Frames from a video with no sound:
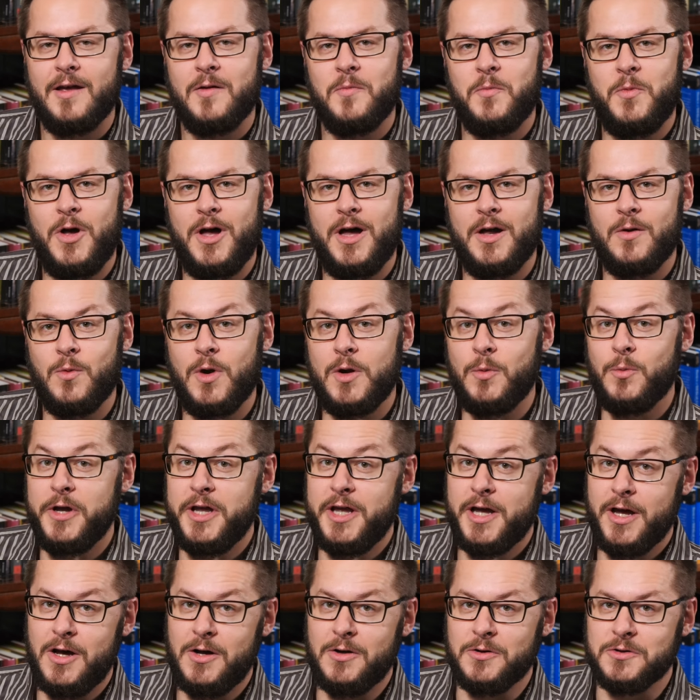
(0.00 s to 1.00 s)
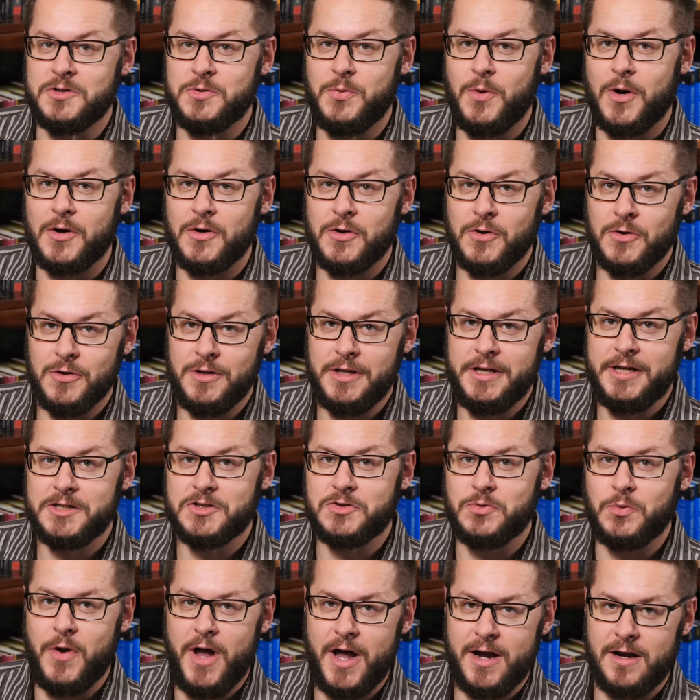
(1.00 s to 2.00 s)
But when we go to our
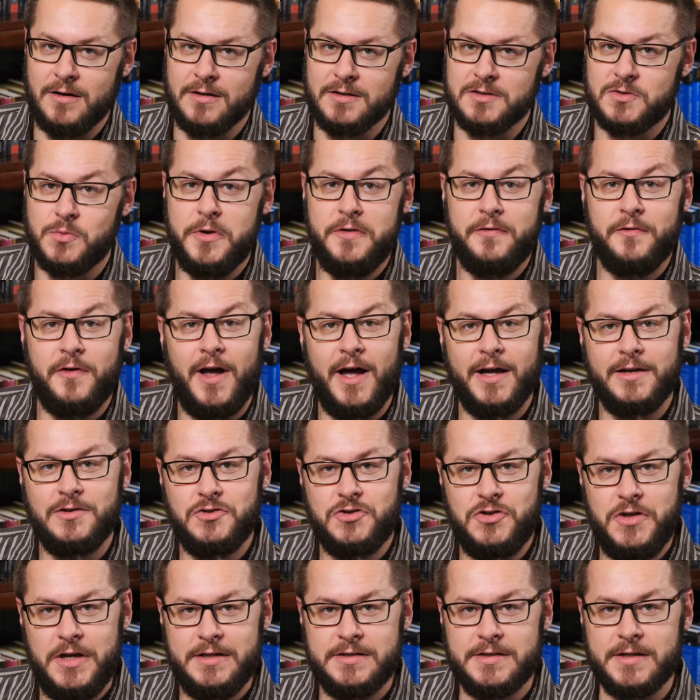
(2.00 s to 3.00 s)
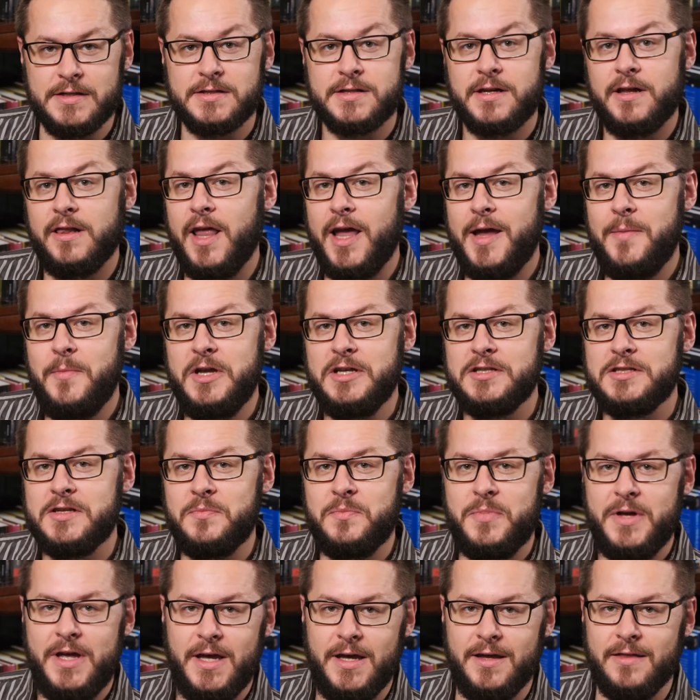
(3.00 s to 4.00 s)
earliest records, we find Jesus claiming to
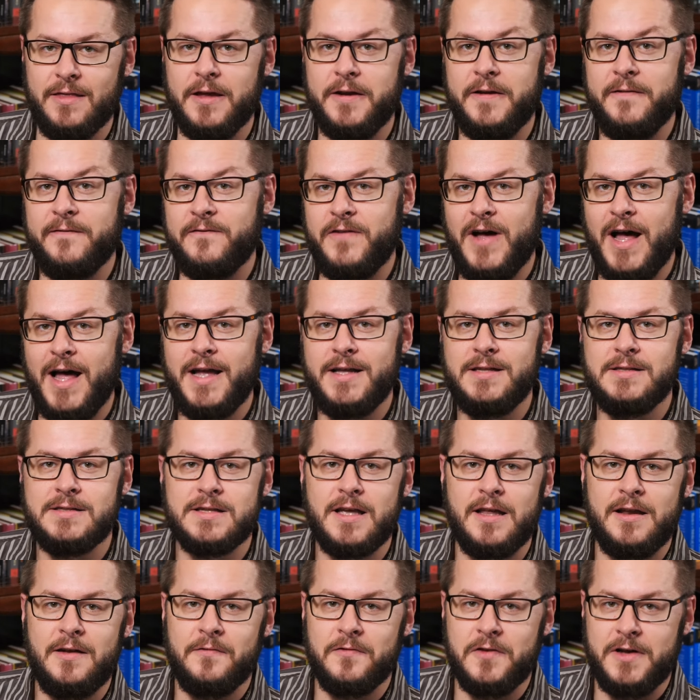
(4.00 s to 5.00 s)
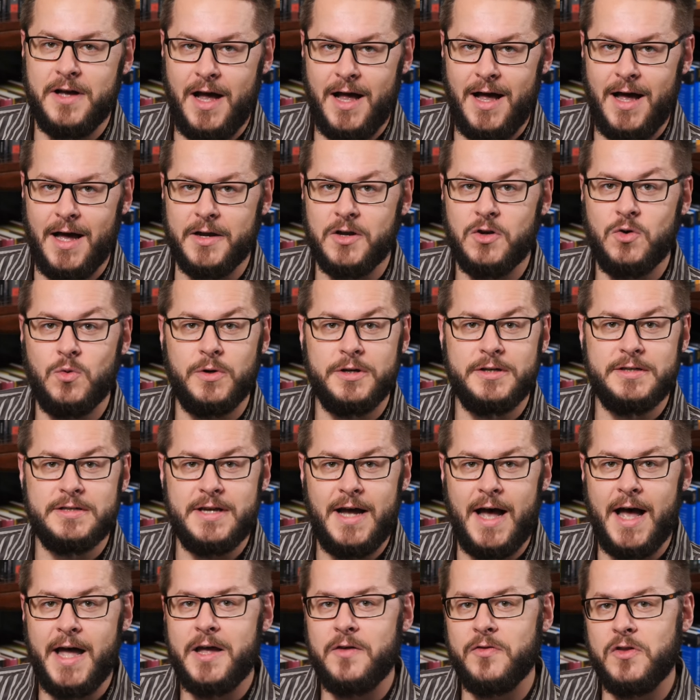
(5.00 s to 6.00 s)
be the divine Son of God who would
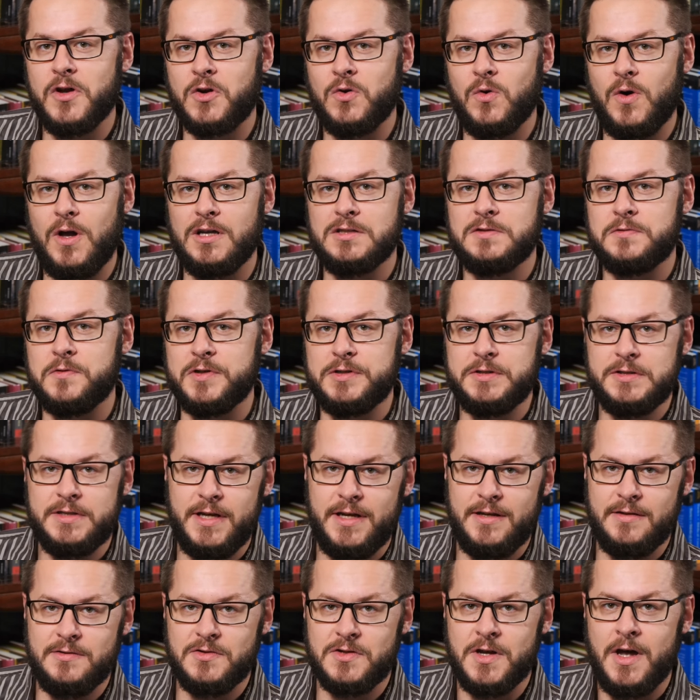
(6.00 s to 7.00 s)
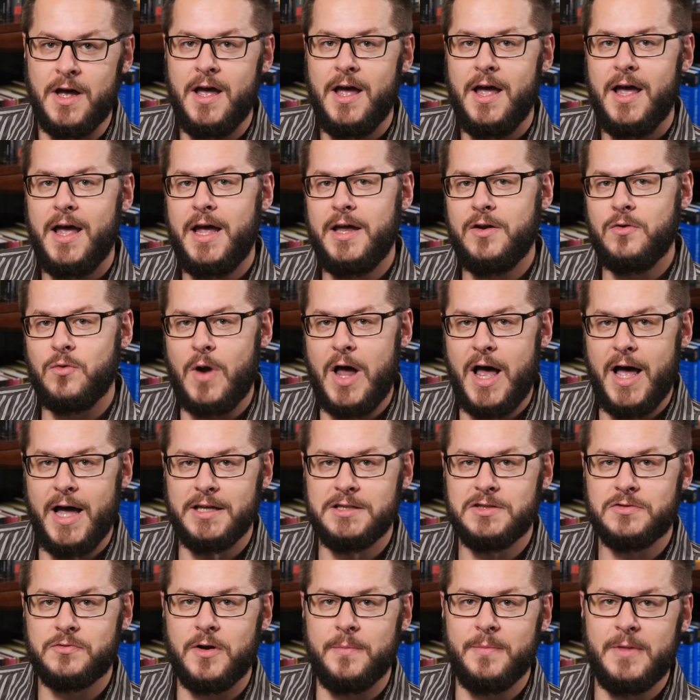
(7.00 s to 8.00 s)
die on the cross for sins and
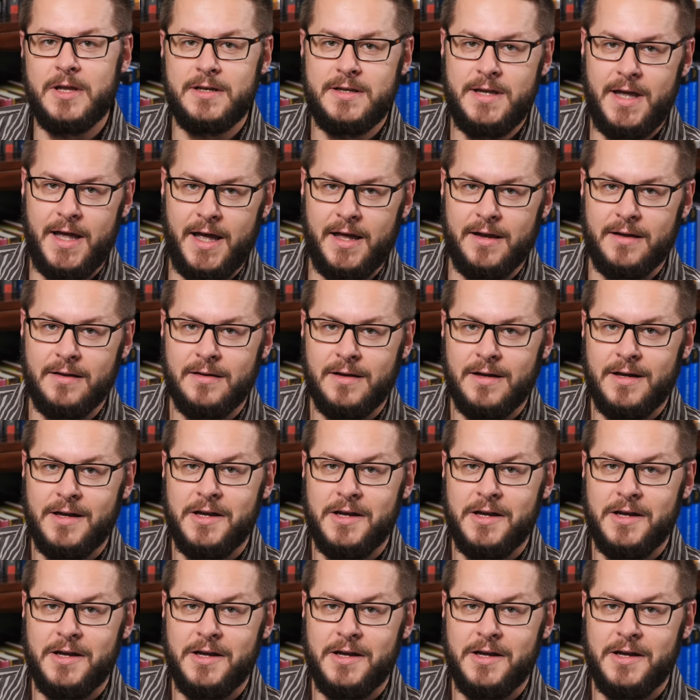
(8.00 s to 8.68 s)
rise from the dead.